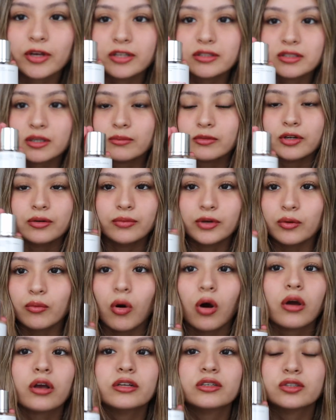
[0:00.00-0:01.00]
because I'm gonna be
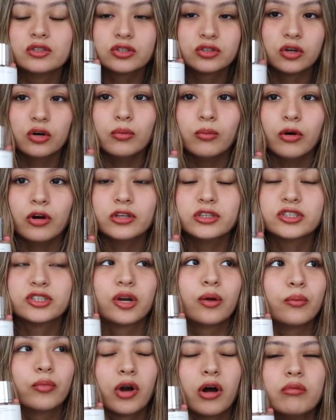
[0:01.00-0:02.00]
walking so much
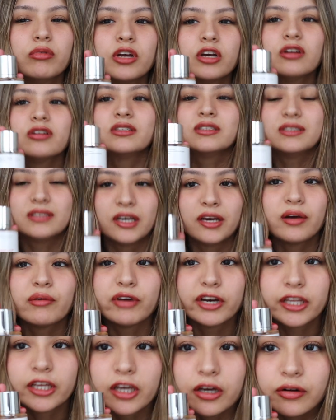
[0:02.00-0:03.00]
that I'm probably gonna stink
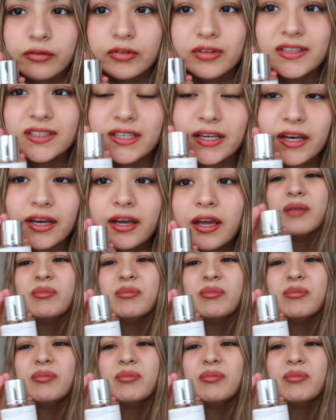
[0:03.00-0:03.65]
by the end of the day.